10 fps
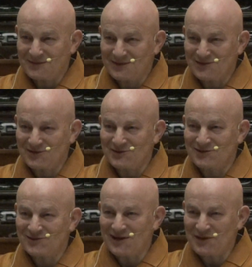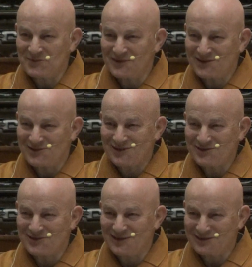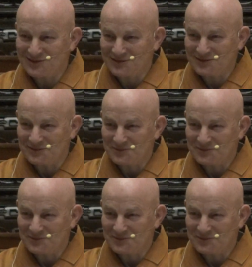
Is it the same as sensation?